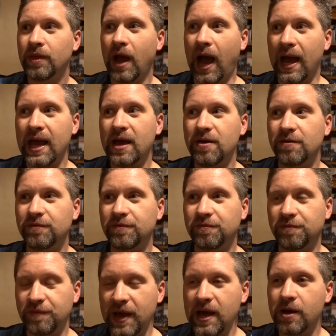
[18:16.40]
I
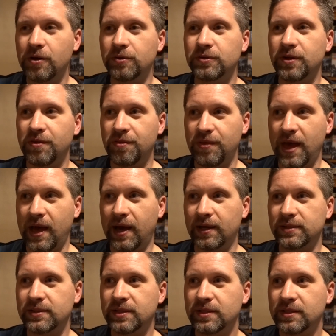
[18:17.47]
have found
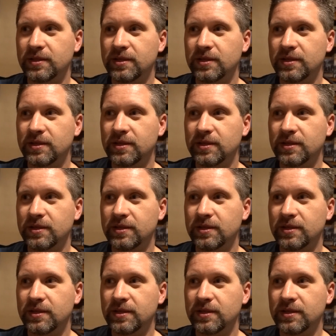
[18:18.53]
that